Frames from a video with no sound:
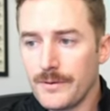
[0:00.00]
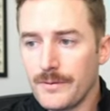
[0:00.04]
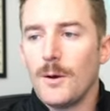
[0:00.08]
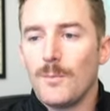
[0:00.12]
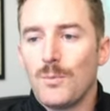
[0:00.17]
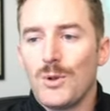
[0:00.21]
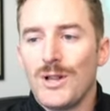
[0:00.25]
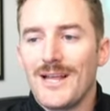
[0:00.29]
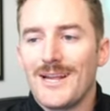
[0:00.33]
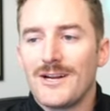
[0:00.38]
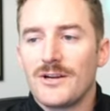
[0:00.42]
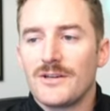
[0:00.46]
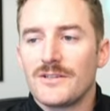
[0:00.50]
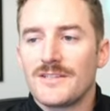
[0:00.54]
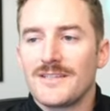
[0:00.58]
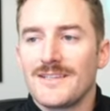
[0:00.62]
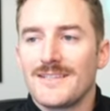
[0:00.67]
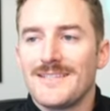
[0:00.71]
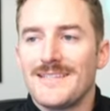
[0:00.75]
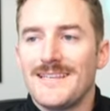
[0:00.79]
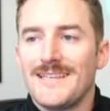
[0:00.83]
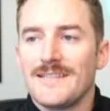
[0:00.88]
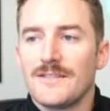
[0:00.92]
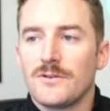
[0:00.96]
A player's
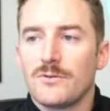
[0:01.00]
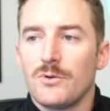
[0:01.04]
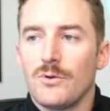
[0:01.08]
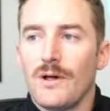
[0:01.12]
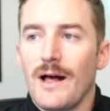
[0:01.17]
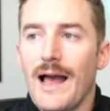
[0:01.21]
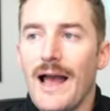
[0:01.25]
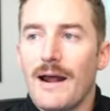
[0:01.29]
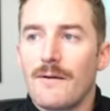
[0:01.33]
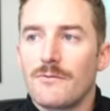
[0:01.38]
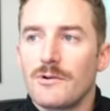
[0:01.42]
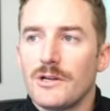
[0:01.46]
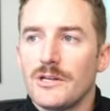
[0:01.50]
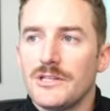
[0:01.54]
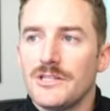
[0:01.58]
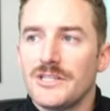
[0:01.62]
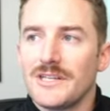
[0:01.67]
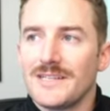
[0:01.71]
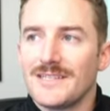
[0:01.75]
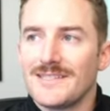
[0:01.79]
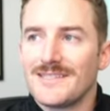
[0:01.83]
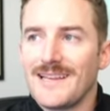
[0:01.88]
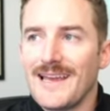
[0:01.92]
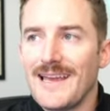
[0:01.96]
seasonal average
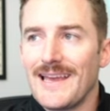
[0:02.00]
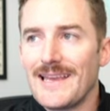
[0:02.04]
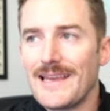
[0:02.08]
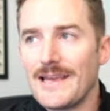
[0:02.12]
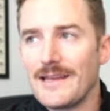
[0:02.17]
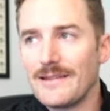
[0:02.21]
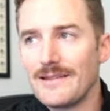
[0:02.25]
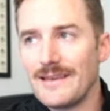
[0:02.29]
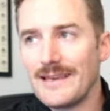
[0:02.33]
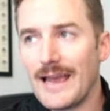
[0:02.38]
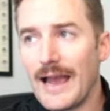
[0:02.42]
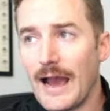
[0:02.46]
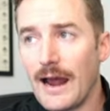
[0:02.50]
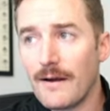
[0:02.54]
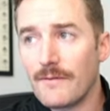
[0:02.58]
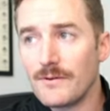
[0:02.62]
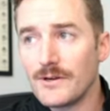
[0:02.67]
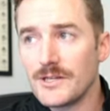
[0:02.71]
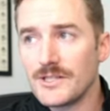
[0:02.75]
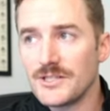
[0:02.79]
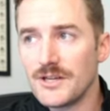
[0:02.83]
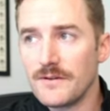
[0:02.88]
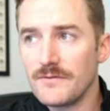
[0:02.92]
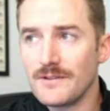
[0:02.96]
is taking the
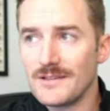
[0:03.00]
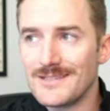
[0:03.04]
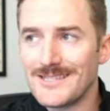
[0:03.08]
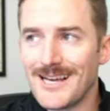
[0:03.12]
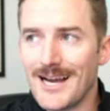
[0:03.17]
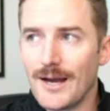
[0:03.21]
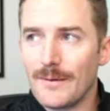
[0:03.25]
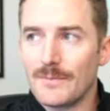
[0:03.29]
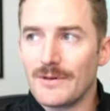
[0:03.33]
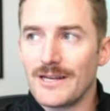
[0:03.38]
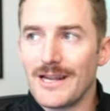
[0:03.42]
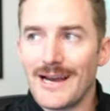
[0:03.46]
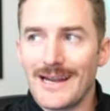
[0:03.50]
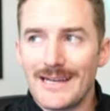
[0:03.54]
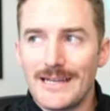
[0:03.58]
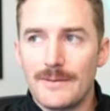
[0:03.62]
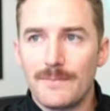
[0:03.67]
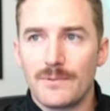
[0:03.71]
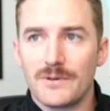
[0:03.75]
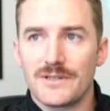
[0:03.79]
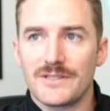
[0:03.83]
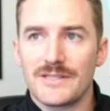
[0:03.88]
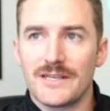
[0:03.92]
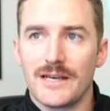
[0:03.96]
average of the top
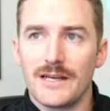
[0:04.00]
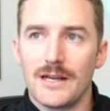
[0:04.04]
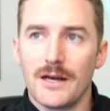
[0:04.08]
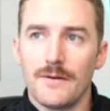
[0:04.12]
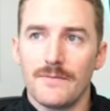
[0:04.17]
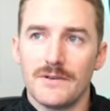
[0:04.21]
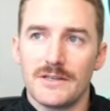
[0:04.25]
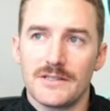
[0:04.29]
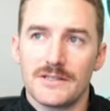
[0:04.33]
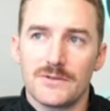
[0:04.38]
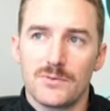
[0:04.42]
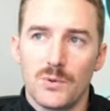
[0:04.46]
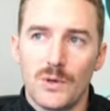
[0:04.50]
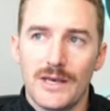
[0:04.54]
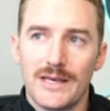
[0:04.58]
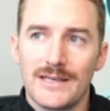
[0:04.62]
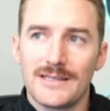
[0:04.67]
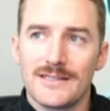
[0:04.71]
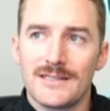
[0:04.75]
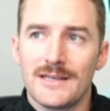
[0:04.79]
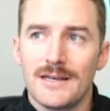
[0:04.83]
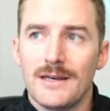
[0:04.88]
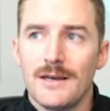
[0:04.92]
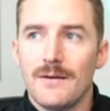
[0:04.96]
90% of his
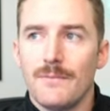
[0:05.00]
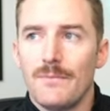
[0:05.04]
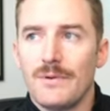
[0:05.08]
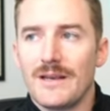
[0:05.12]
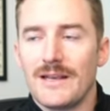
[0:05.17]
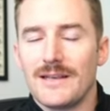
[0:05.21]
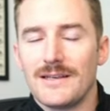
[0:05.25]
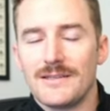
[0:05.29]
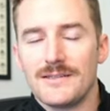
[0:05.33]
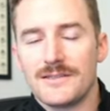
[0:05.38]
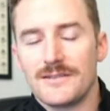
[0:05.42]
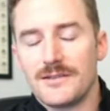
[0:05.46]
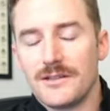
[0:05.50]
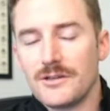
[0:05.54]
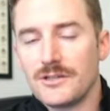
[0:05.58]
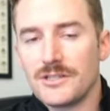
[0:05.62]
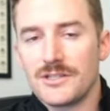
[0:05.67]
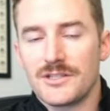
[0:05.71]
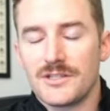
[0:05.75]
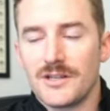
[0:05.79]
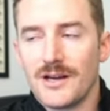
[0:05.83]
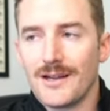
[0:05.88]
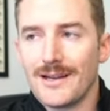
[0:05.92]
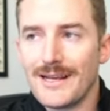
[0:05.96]
swings because they're
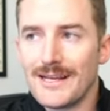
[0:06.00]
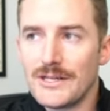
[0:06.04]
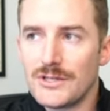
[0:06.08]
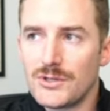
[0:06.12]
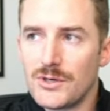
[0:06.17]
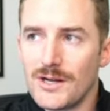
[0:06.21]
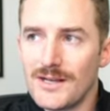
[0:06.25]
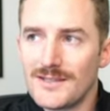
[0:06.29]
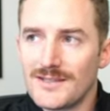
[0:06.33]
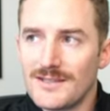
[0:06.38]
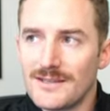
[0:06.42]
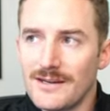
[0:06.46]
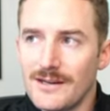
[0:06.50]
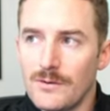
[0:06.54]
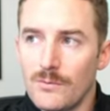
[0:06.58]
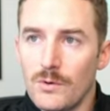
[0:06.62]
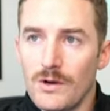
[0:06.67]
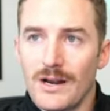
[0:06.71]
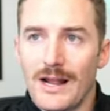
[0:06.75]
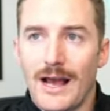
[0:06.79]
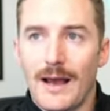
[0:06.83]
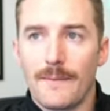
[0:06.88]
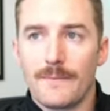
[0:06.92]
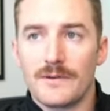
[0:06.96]
just not interested in
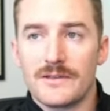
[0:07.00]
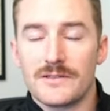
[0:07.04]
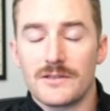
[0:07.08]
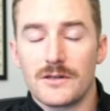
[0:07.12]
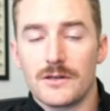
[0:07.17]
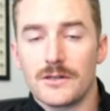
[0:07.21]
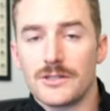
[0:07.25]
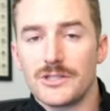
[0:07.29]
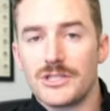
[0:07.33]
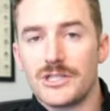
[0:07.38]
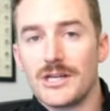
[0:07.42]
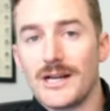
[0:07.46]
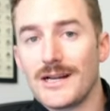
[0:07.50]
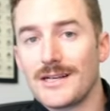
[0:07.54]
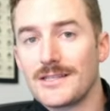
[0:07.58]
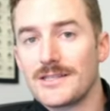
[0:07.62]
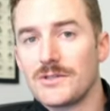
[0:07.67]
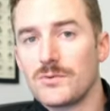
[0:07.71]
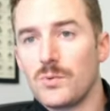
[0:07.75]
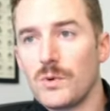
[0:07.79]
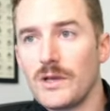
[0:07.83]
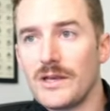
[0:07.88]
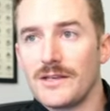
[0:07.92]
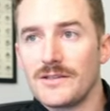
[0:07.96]
what happens on check
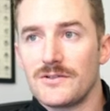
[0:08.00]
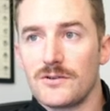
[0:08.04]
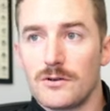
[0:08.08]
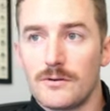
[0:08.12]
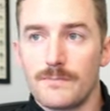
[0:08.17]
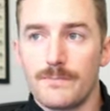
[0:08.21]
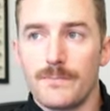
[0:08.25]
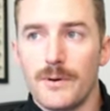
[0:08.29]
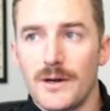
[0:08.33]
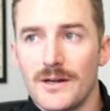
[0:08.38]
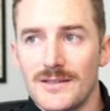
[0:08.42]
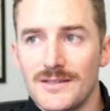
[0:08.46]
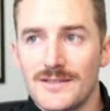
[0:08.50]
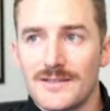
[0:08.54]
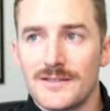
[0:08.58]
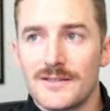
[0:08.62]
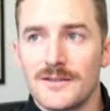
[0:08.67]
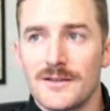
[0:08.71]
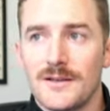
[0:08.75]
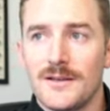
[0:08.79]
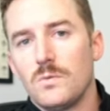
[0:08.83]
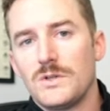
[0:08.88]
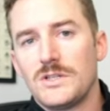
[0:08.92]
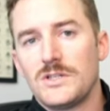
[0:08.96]
swings or bunts,
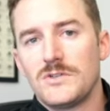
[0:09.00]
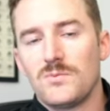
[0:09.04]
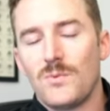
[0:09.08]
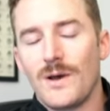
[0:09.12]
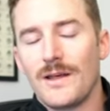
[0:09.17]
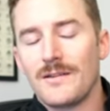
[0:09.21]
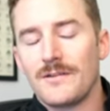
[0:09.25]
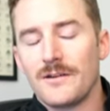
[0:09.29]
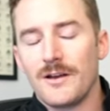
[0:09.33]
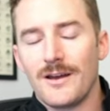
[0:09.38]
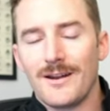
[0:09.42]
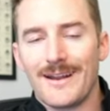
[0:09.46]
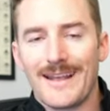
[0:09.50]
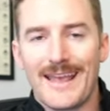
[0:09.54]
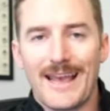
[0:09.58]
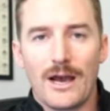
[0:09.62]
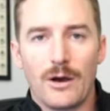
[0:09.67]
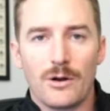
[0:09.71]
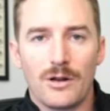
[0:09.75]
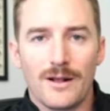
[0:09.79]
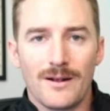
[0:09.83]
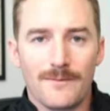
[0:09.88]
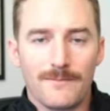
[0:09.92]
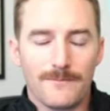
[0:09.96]
which is why they're not
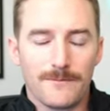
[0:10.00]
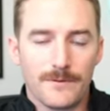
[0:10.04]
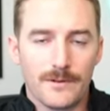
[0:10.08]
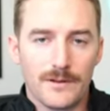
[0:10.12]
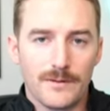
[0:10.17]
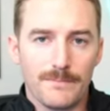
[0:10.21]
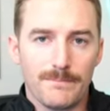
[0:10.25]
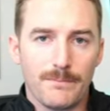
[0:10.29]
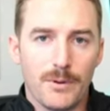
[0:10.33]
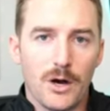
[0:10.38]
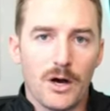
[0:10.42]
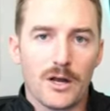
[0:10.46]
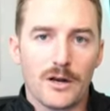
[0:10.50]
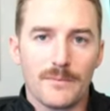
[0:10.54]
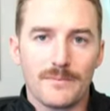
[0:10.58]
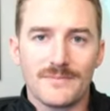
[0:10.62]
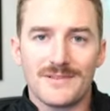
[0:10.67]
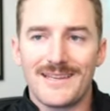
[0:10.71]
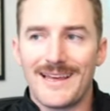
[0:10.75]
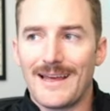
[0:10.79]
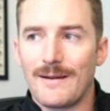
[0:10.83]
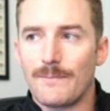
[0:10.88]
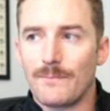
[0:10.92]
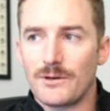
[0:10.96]
accounting for the bottom
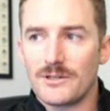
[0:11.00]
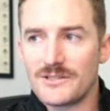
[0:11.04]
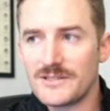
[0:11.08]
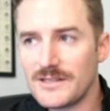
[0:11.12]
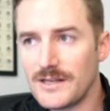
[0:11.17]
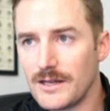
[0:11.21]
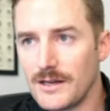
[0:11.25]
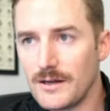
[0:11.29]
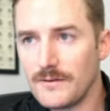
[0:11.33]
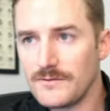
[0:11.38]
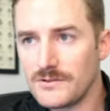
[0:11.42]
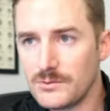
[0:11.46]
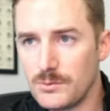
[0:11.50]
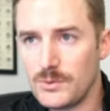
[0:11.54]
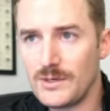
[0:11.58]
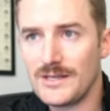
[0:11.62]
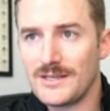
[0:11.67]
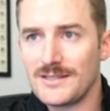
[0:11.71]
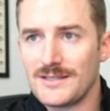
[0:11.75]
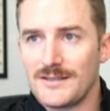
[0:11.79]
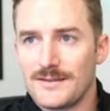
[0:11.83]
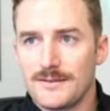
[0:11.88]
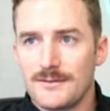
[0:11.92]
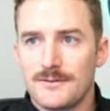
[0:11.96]
10% of swings.